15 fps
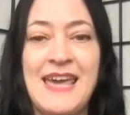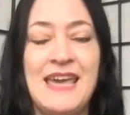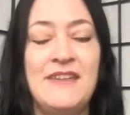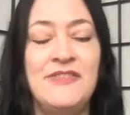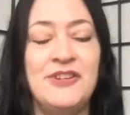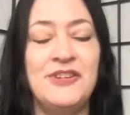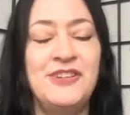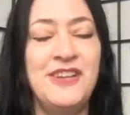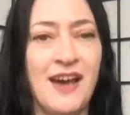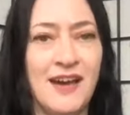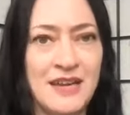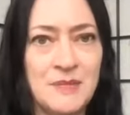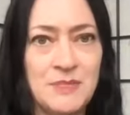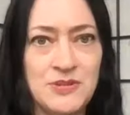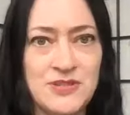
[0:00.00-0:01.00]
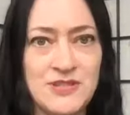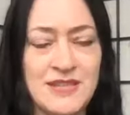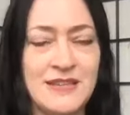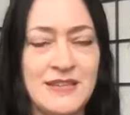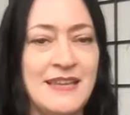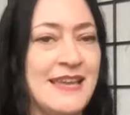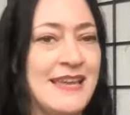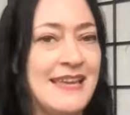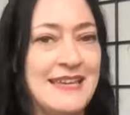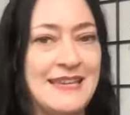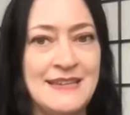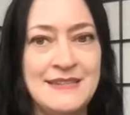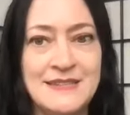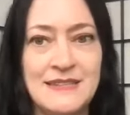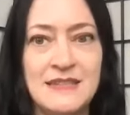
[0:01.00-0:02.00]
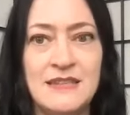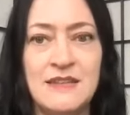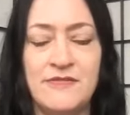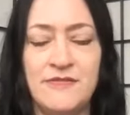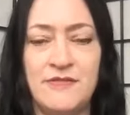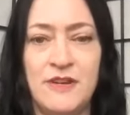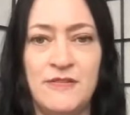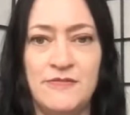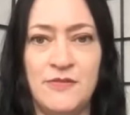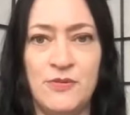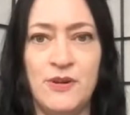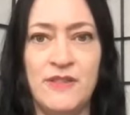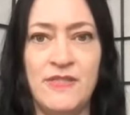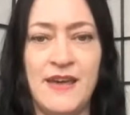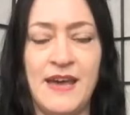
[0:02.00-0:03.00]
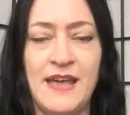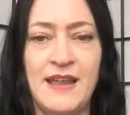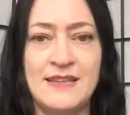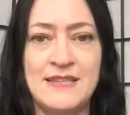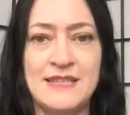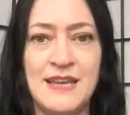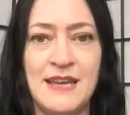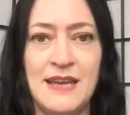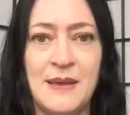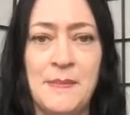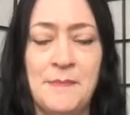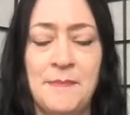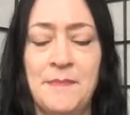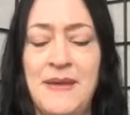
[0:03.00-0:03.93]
If you're not able to easily afford that